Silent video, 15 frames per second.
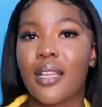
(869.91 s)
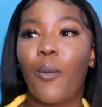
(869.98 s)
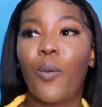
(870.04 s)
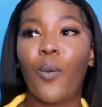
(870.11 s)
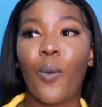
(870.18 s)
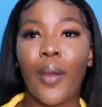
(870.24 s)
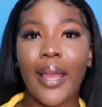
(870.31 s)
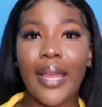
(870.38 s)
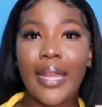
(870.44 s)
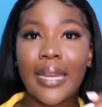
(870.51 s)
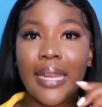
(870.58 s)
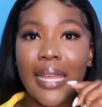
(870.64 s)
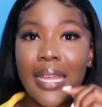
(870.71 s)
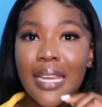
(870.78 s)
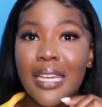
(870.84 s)
I would go
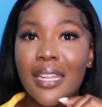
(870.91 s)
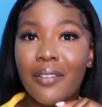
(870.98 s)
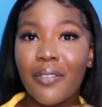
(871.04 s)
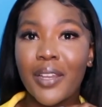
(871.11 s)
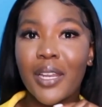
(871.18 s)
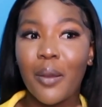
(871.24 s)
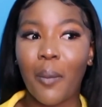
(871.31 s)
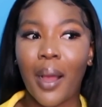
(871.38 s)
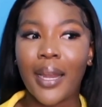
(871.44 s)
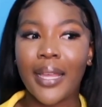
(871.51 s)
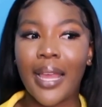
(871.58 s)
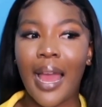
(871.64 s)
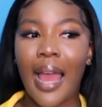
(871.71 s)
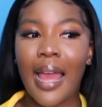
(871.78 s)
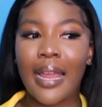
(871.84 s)
in
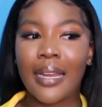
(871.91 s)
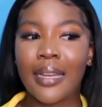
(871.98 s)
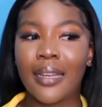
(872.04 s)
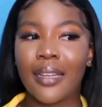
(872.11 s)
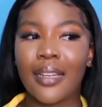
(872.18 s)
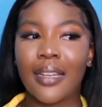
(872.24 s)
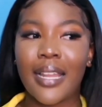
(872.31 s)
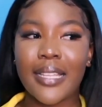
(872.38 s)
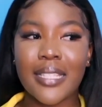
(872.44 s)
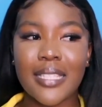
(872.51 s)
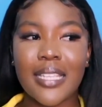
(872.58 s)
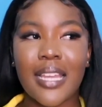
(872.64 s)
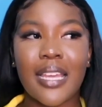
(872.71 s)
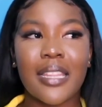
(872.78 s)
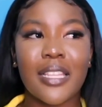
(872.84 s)
individually, and let's
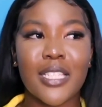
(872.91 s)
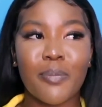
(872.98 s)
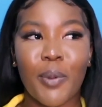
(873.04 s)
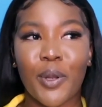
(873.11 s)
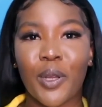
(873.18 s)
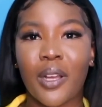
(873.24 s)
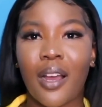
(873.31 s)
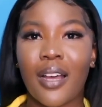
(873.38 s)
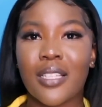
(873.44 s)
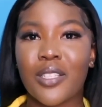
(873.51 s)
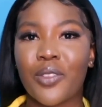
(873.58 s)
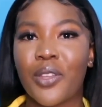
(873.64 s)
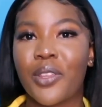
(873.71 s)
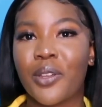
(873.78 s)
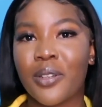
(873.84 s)
say this product
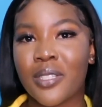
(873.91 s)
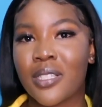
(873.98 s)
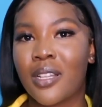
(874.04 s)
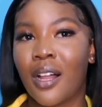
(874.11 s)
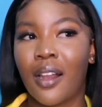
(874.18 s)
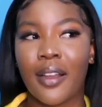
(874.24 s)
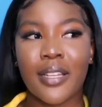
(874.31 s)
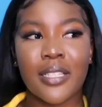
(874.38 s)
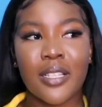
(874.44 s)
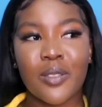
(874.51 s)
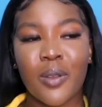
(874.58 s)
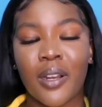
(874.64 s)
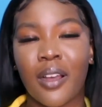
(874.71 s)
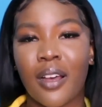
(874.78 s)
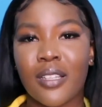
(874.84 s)
costs $3,000,
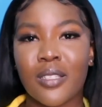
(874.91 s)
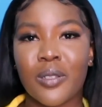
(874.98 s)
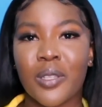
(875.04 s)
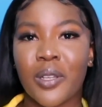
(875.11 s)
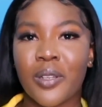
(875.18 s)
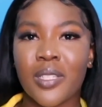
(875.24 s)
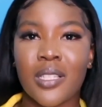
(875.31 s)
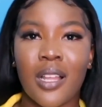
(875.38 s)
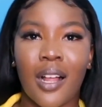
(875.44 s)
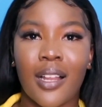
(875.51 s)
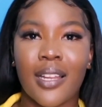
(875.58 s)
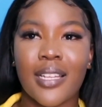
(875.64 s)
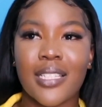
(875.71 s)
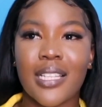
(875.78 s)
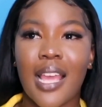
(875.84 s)
this one costs
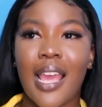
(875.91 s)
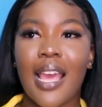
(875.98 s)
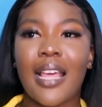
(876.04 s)
$2,000,